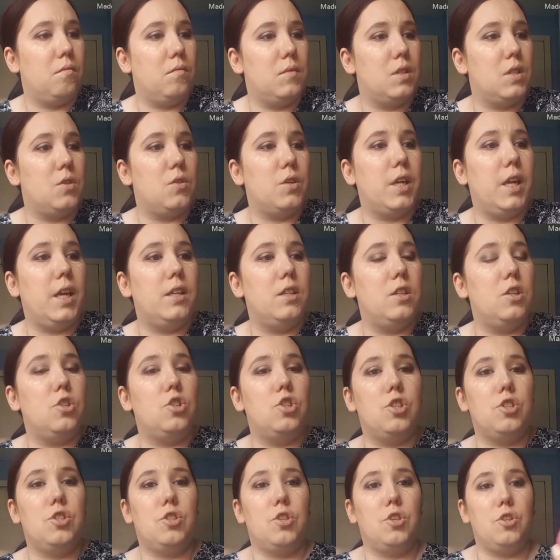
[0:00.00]
So again,
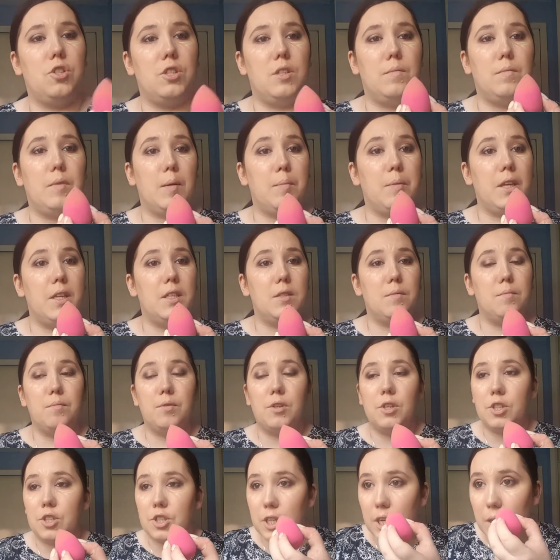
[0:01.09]
just using my blending
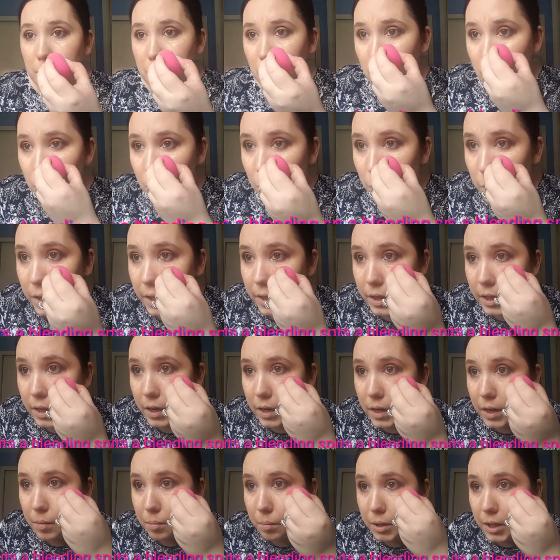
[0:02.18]
brush, I'm going to go in there
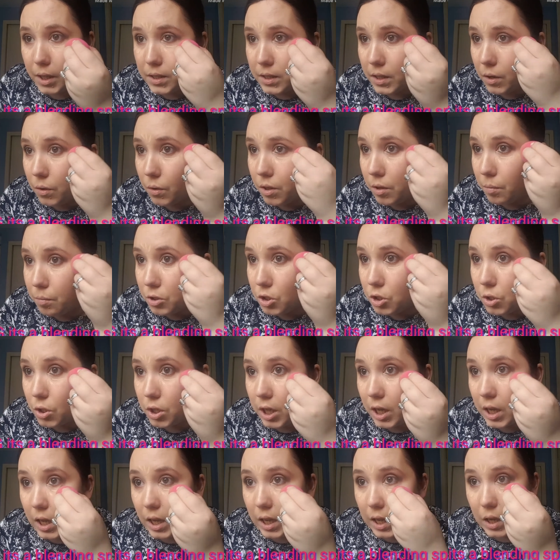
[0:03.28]
and blend out the
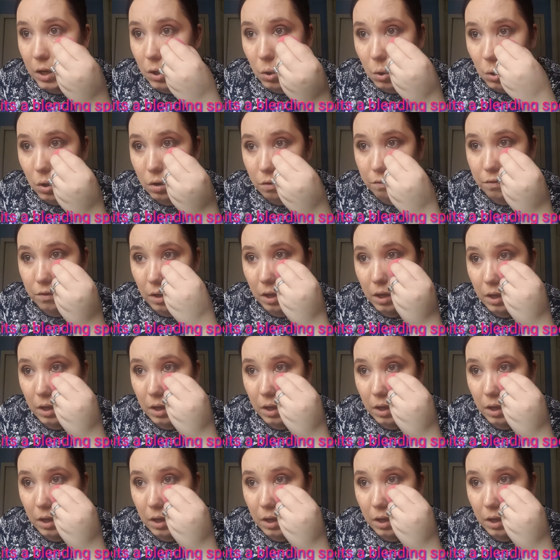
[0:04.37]
majority of